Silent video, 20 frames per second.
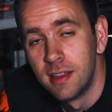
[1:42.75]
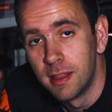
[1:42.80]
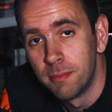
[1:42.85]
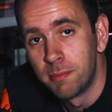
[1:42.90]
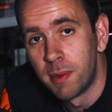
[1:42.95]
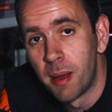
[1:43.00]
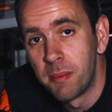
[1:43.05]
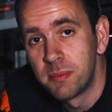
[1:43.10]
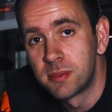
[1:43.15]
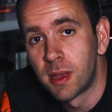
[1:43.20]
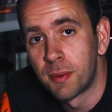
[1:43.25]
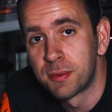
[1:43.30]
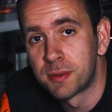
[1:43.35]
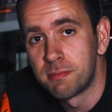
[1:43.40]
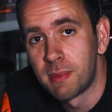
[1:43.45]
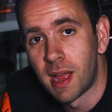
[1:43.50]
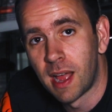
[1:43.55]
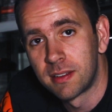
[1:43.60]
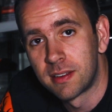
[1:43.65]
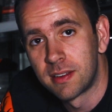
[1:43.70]
The bump stop's
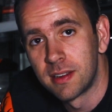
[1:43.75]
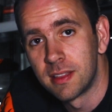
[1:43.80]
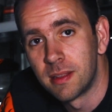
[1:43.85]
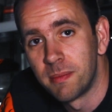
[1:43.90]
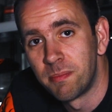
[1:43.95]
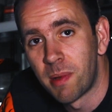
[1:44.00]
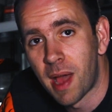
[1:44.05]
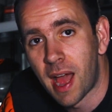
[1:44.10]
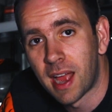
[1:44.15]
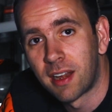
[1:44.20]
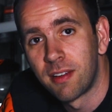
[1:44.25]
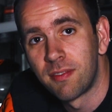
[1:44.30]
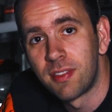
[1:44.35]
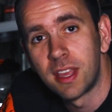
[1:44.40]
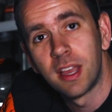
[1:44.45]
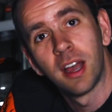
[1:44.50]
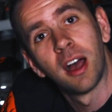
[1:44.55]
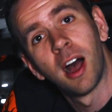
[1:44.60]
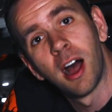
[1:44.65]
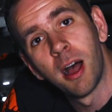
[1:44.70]
mounted at the back of
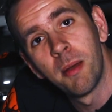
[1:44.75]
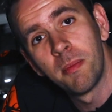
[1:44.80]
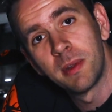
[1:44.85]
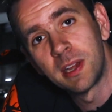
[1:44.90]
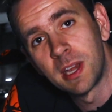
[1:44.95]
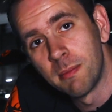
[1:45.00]
the arm,